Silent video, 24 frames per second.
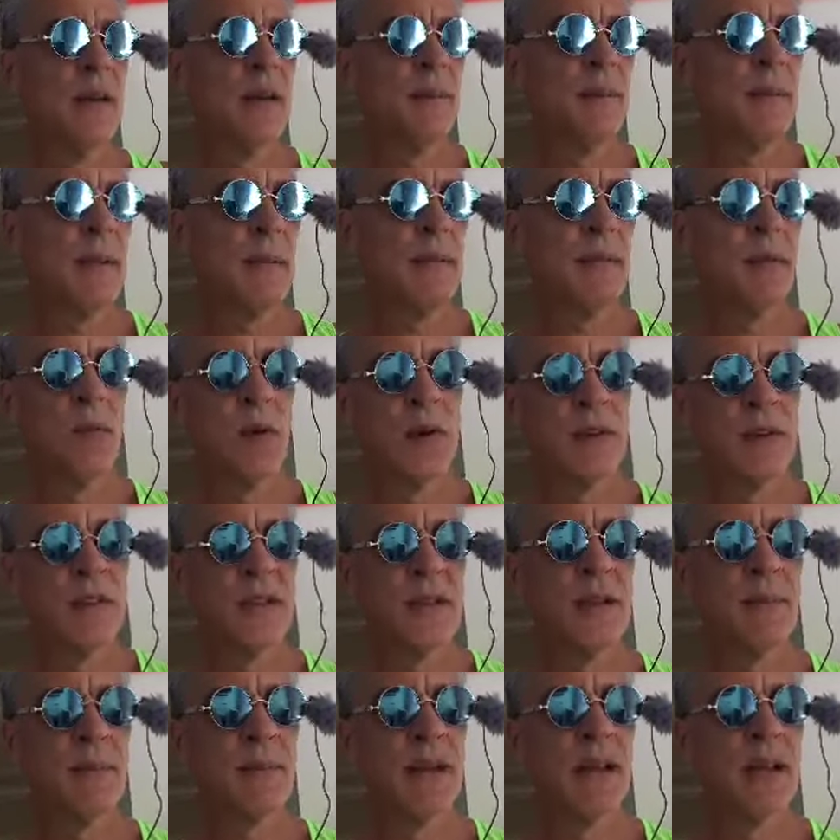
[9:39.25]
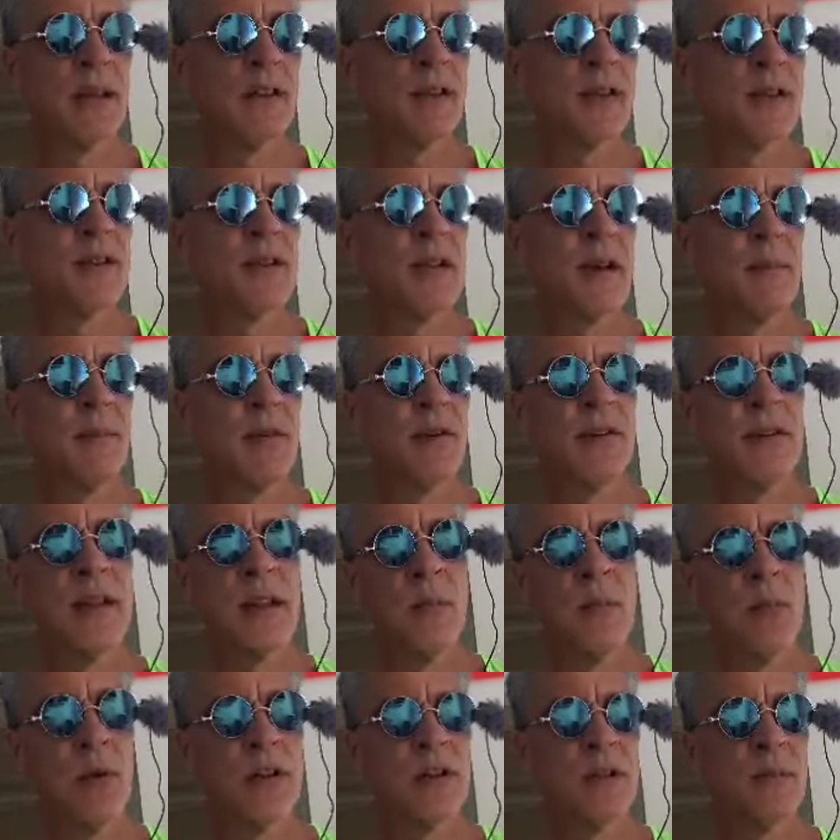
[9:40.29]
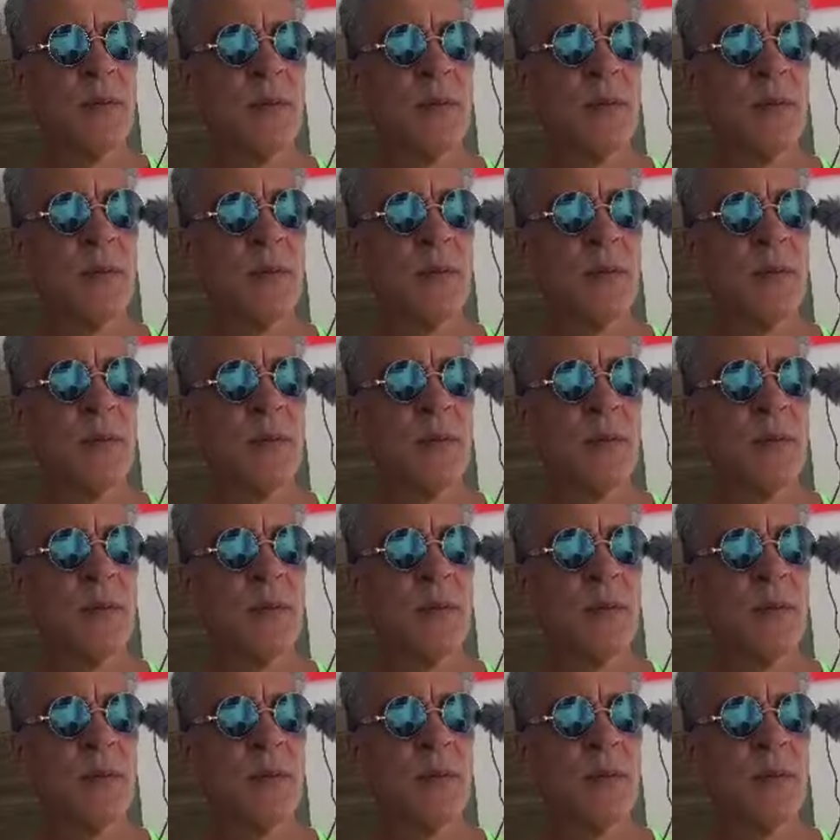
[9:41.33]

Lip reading: Maybe once in the middle of the summer, and then once